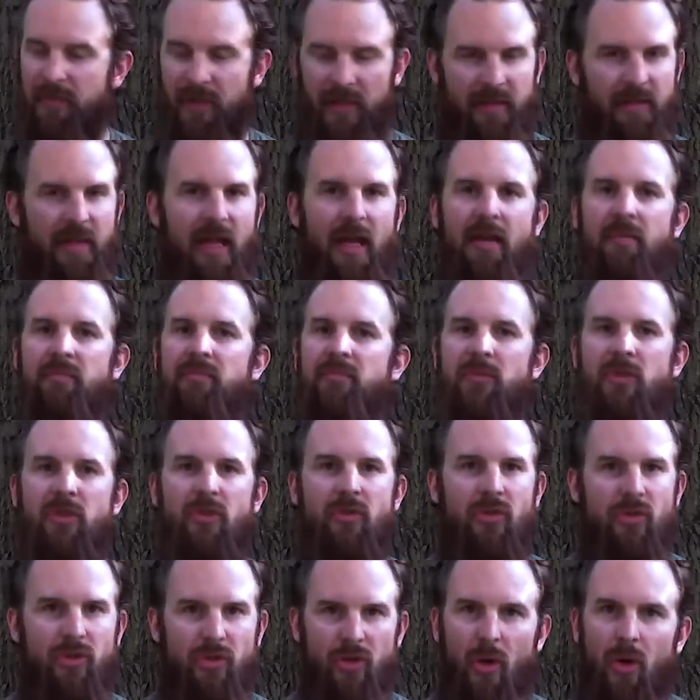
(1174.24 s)
like that,
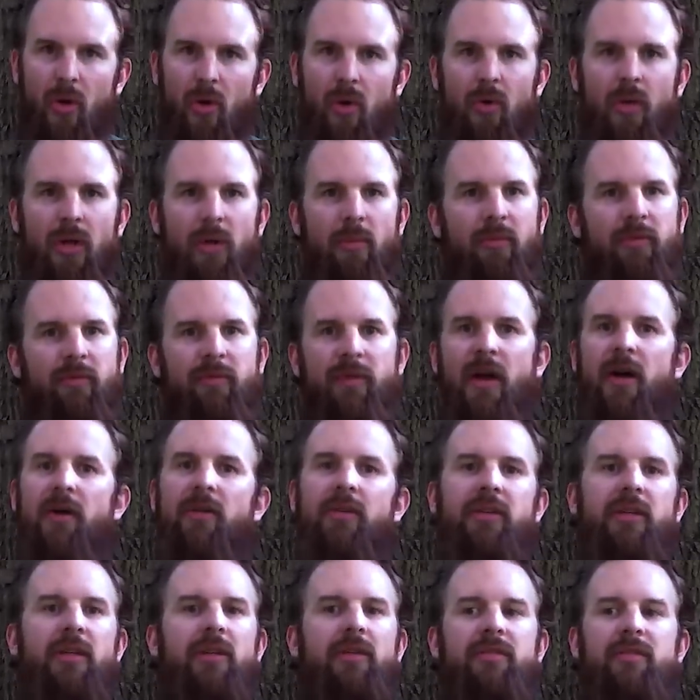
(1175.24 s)
you stole and were
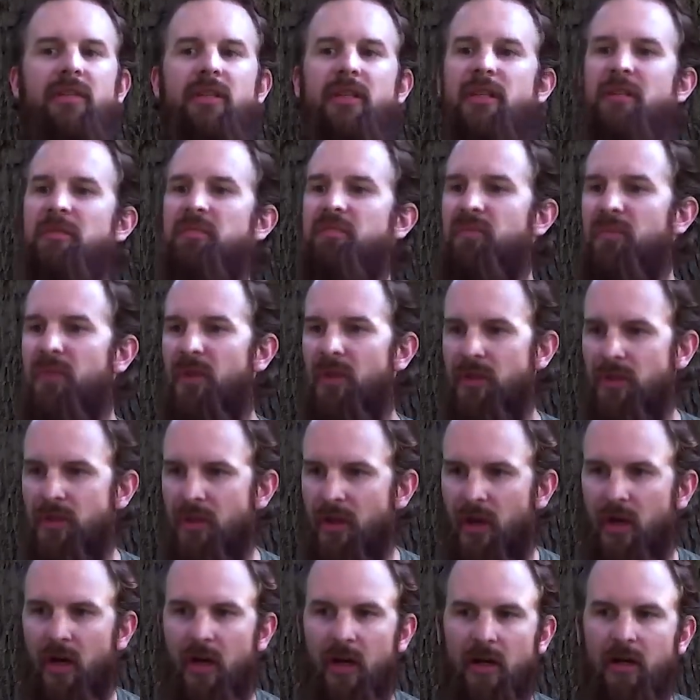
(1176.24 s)
found guilty,
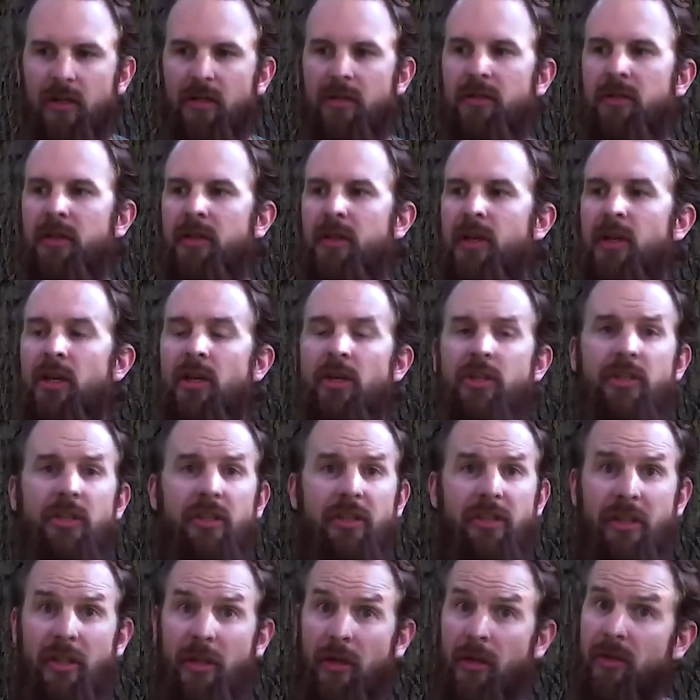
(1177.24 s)
you're hung.
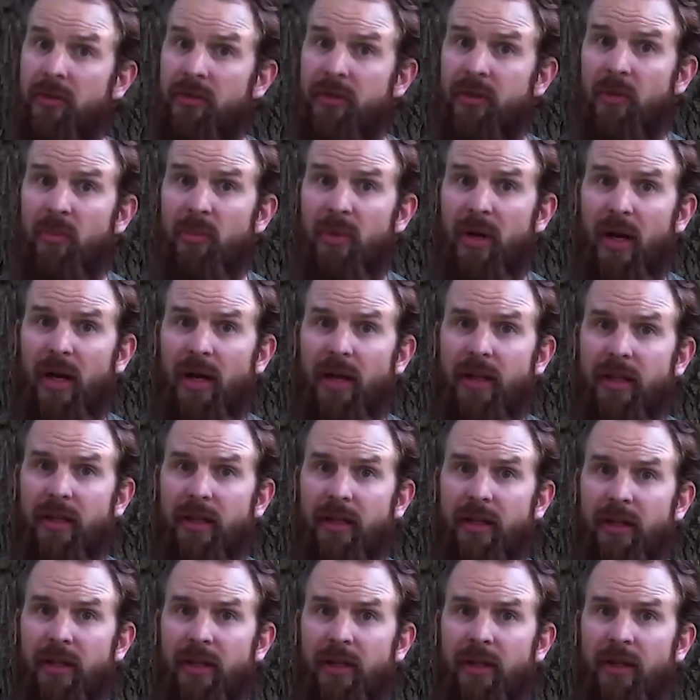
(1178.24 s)
You kill
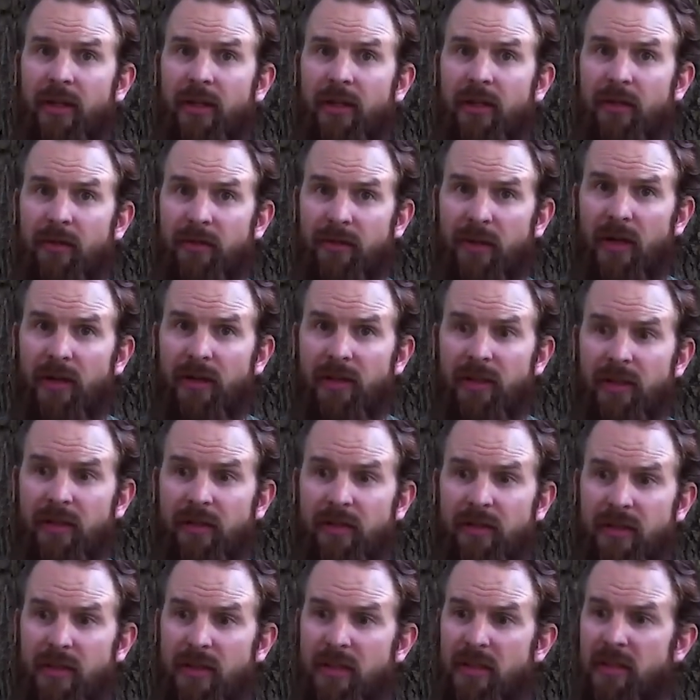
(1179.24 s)
somebody, you're found
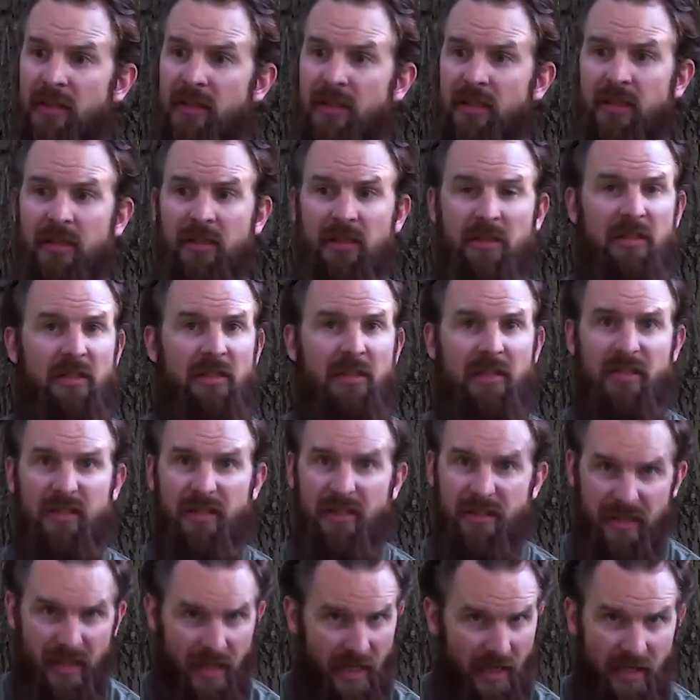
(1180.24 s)
guilty,
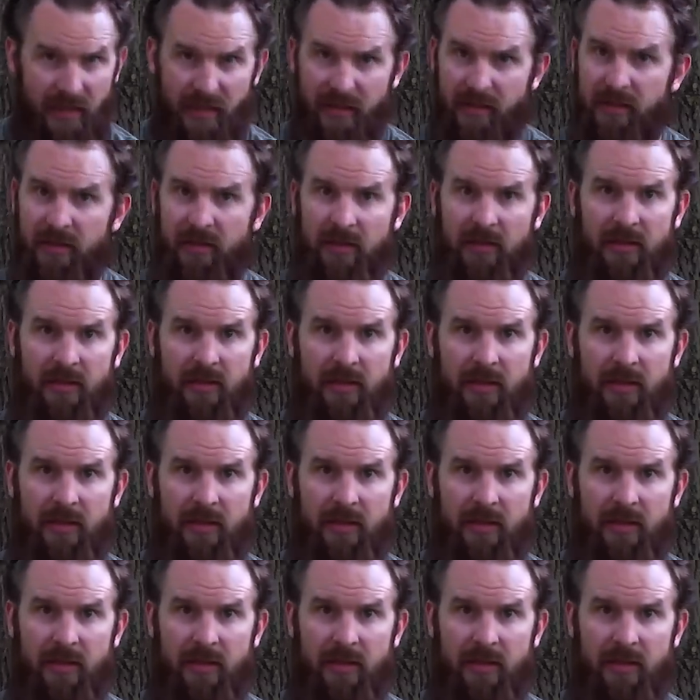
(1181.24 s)
dead.